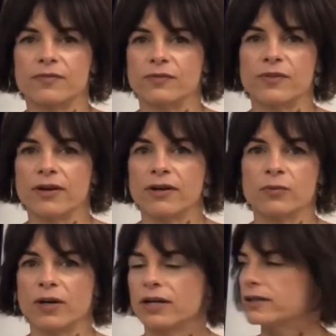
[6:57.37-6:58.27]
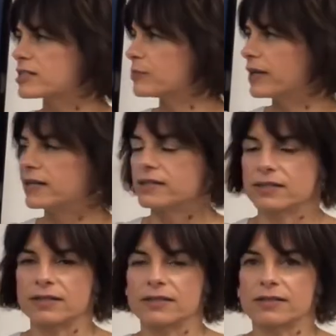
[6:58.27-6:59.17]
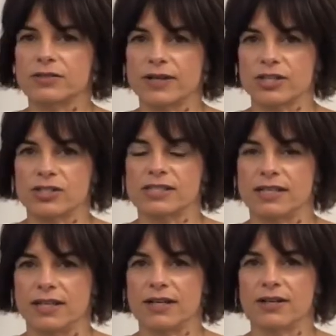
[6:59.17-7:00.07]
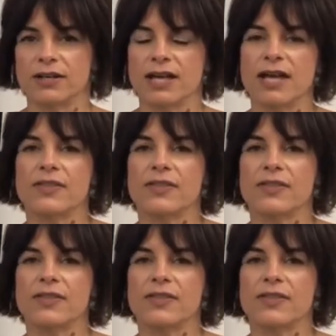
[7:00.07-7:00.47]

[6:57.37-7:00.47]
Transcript: very well explained directions in here.